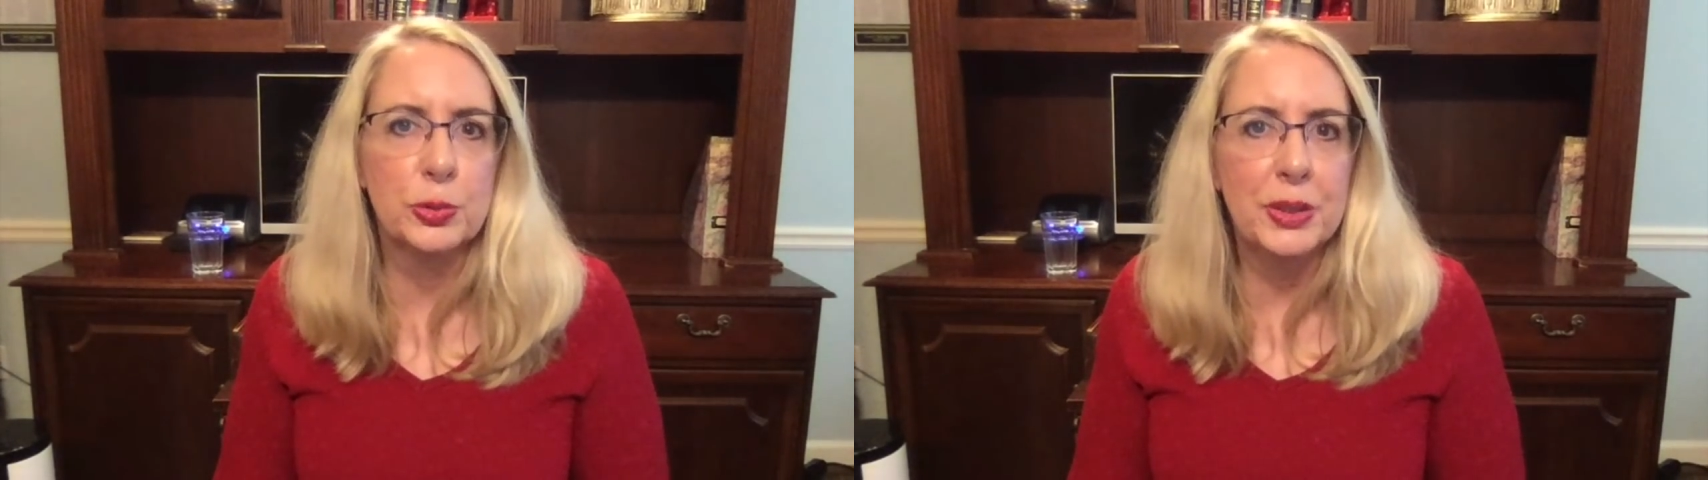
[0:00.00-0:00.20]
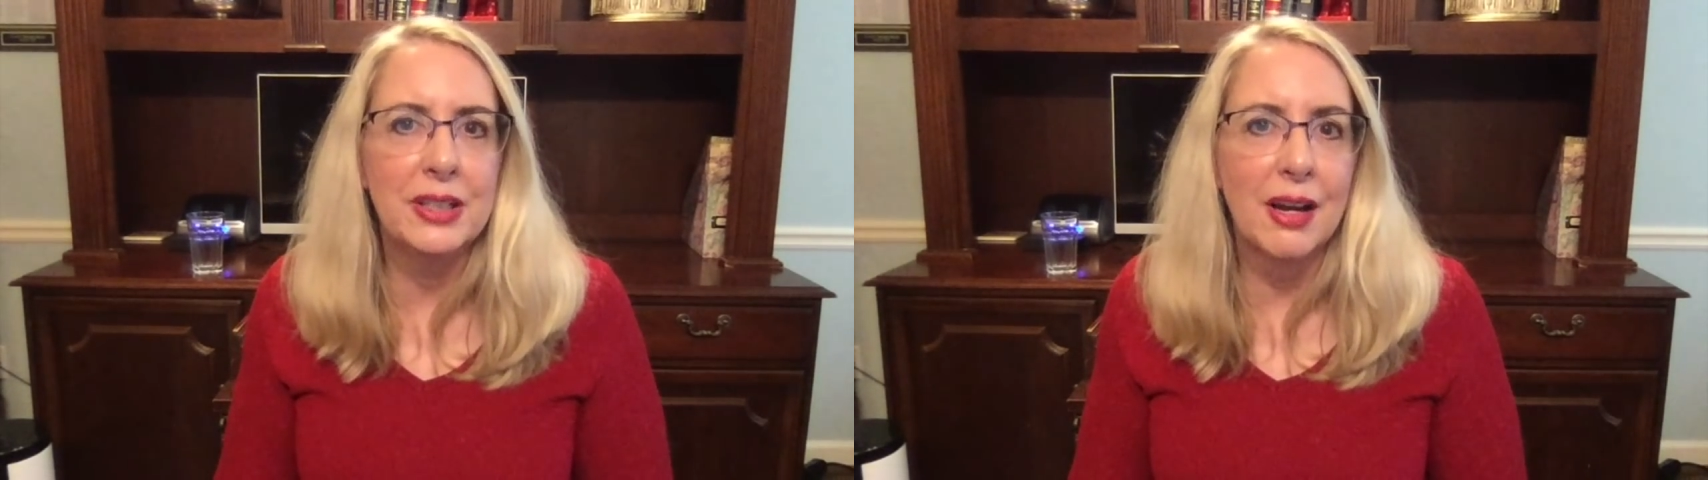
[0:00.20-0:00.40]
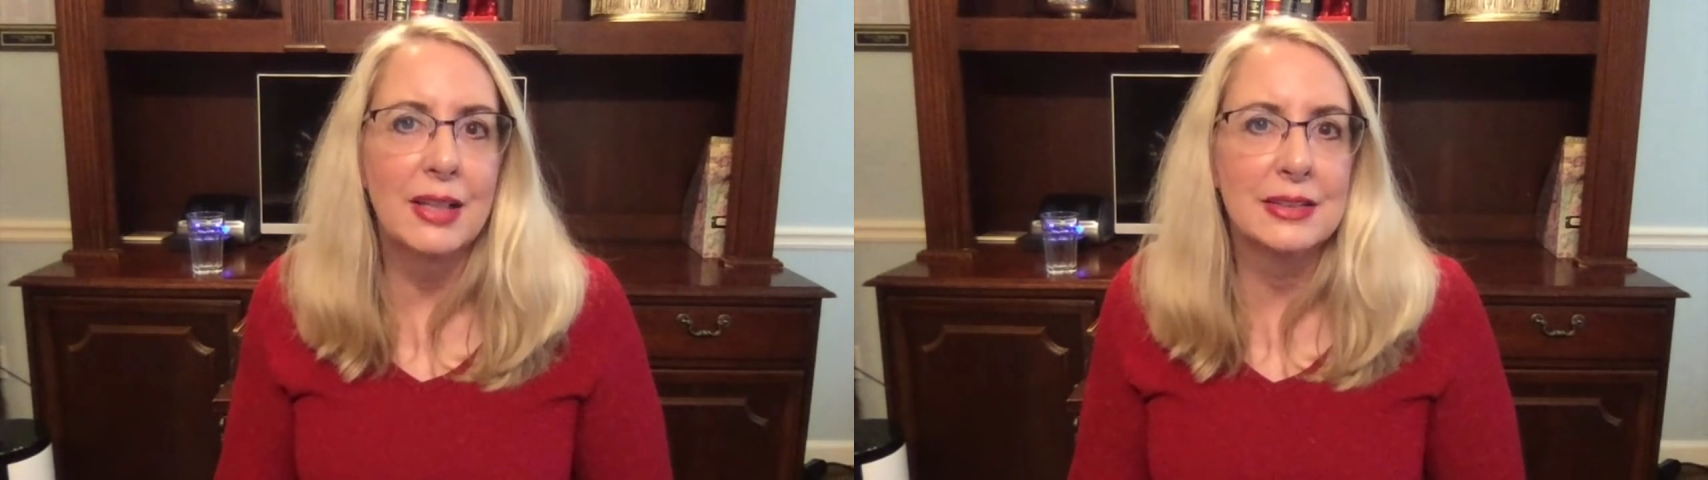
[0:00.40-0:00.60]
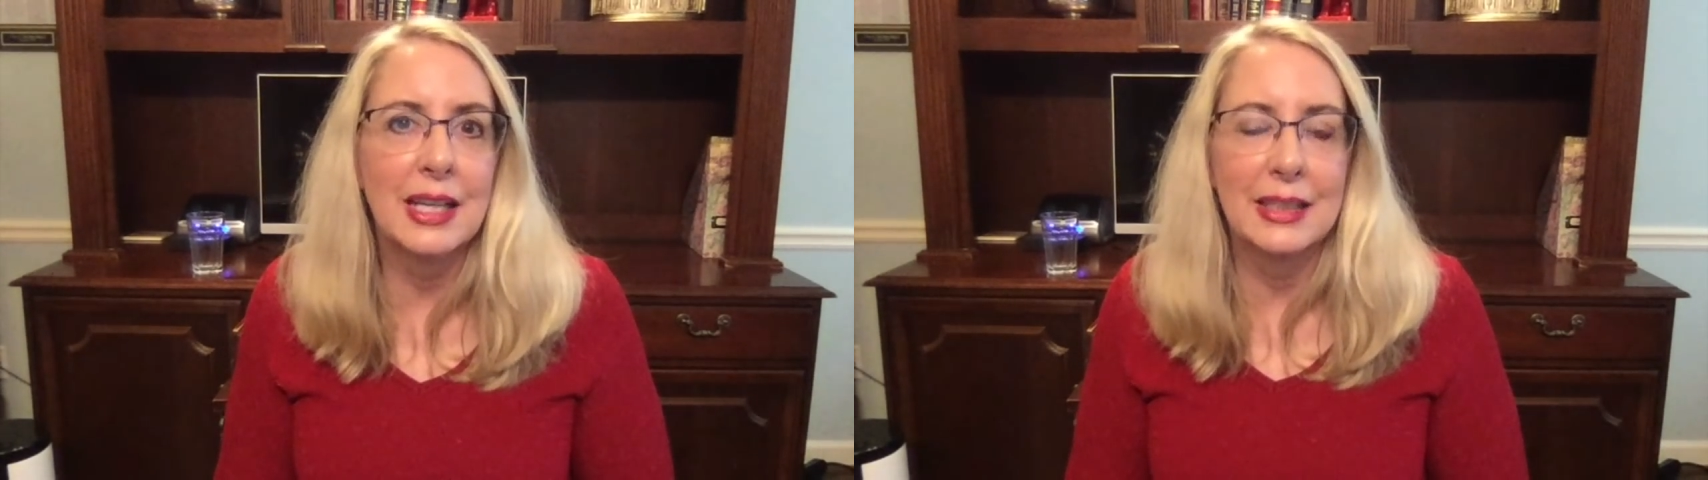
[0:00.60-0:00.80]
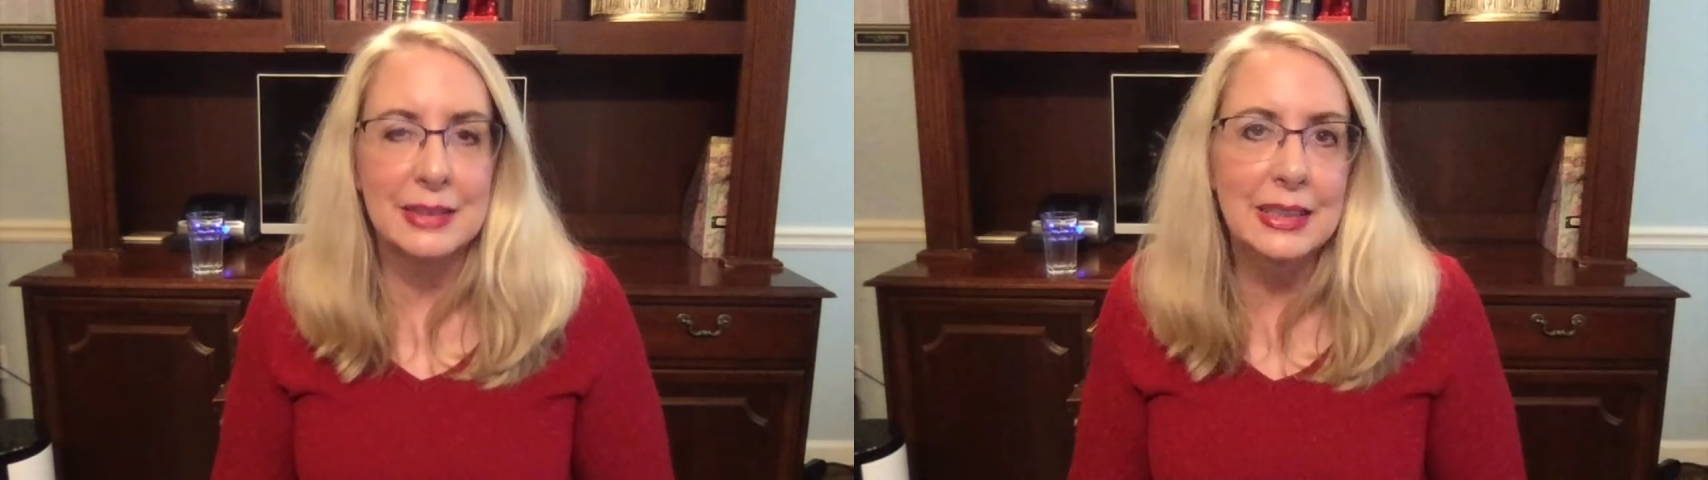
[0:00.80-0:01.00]
because,
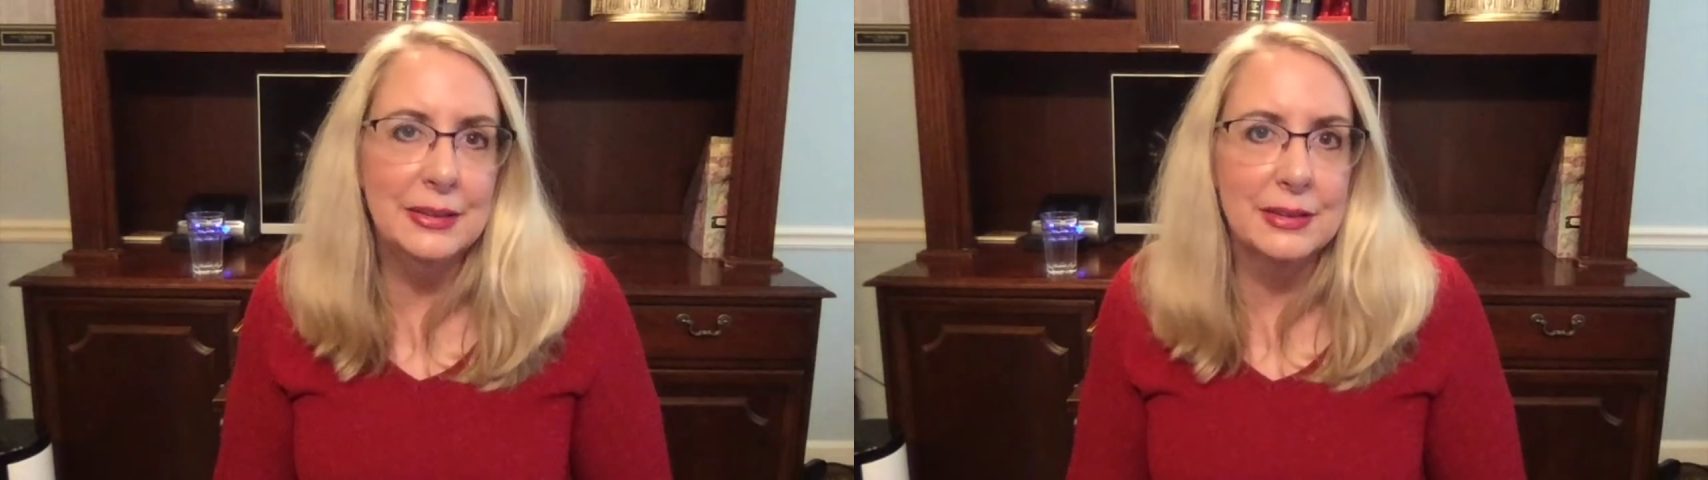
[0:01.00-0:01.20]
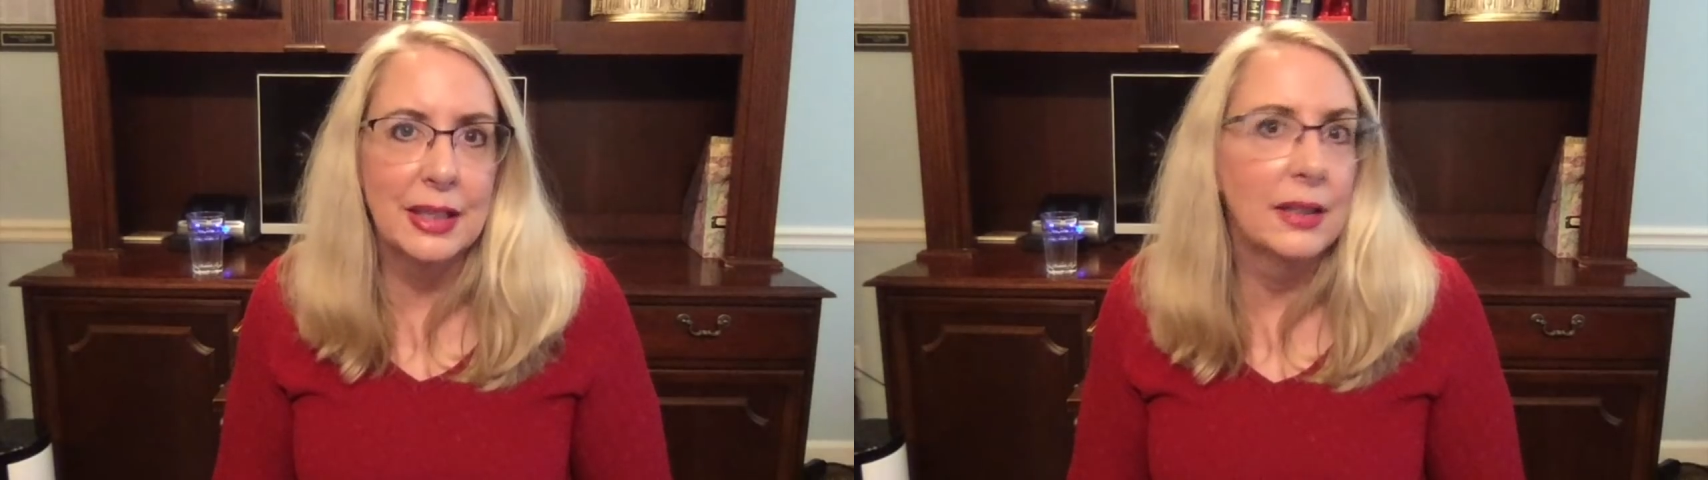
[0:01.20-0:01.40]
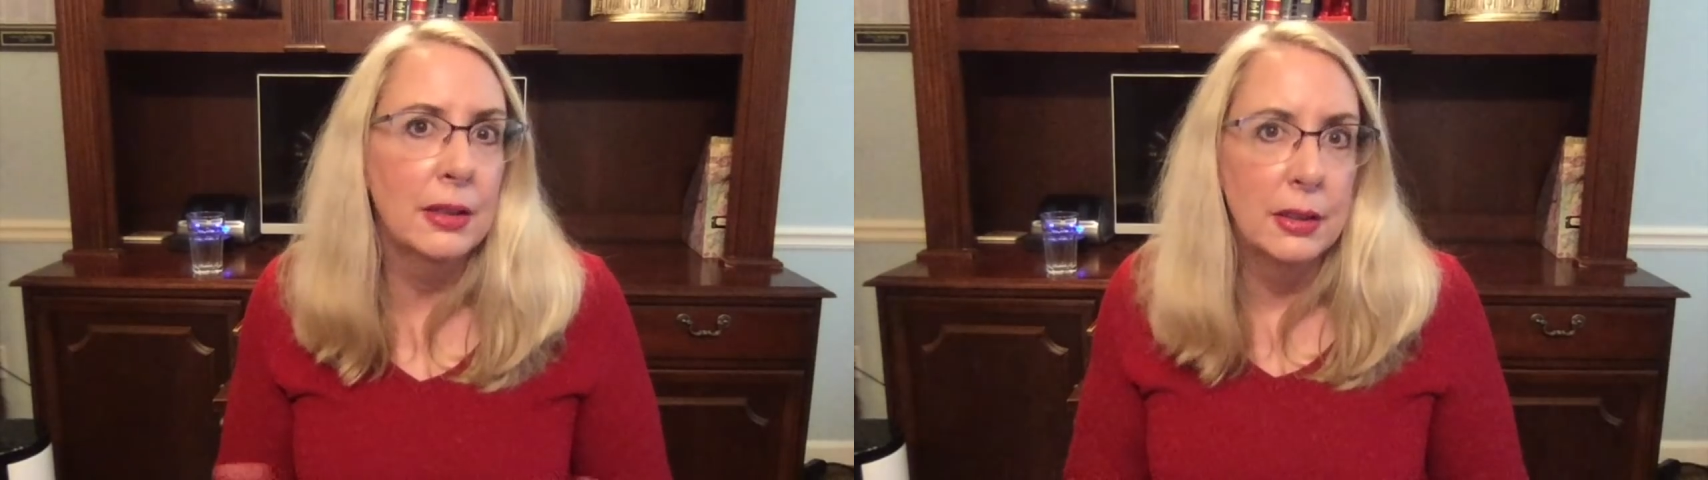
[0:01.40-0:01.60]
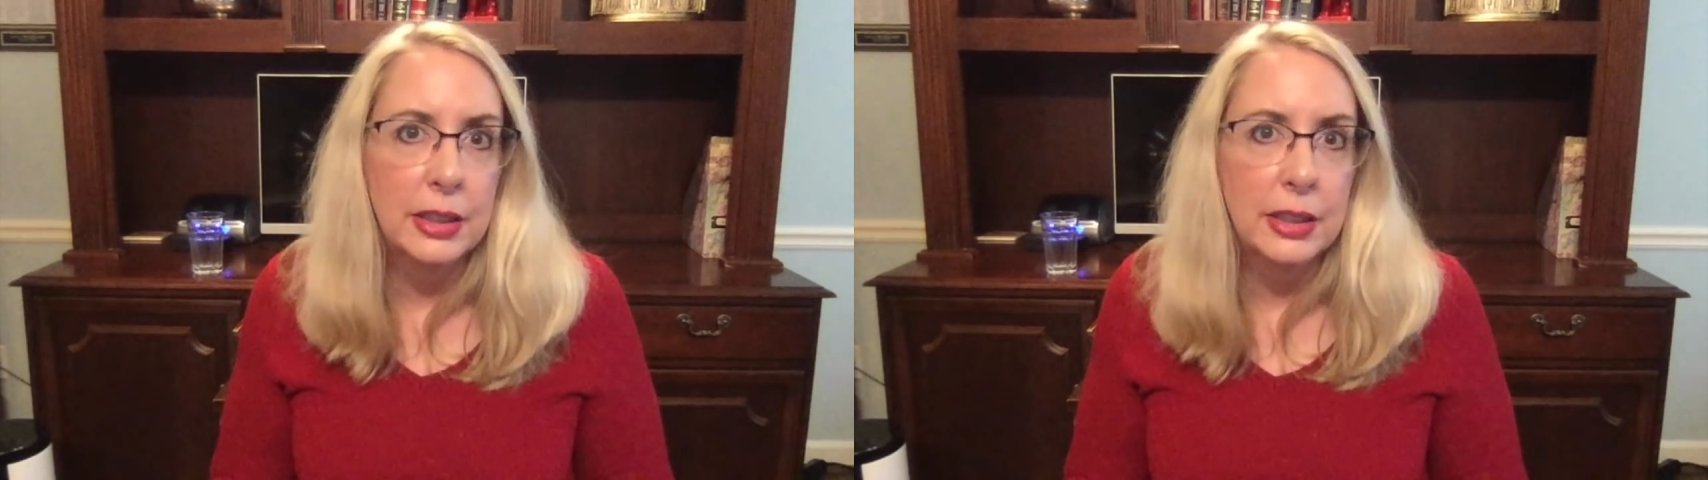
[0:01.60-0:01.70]
as he said,